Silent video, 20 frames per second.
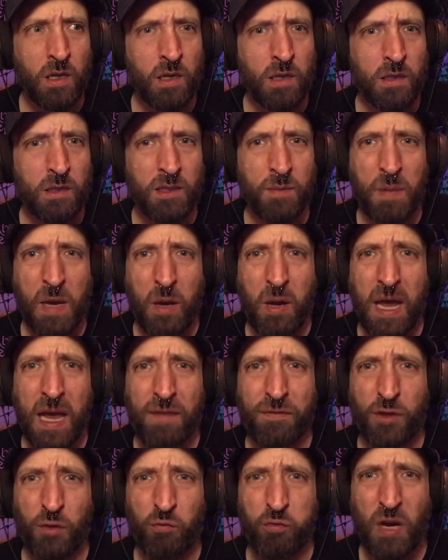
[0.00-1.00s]
It's about
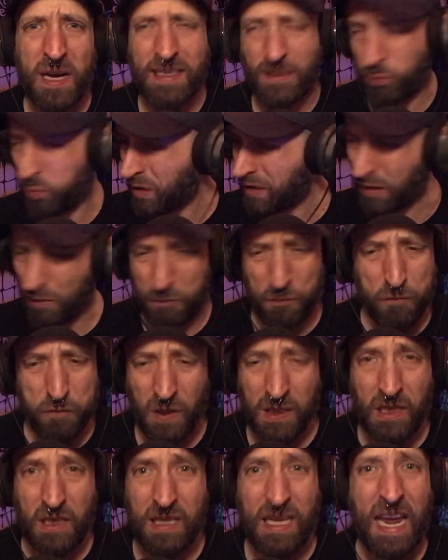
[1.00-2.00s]
half the rent. What the
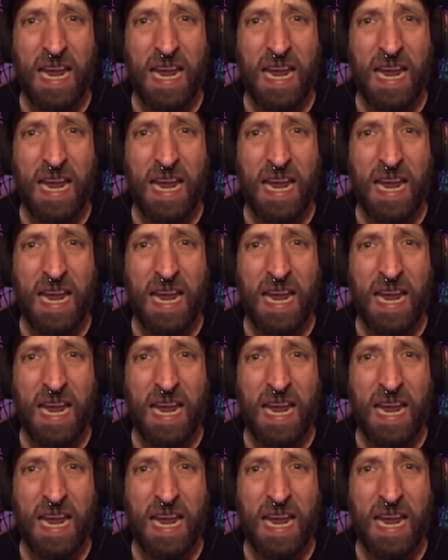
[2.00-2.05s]
fuck is the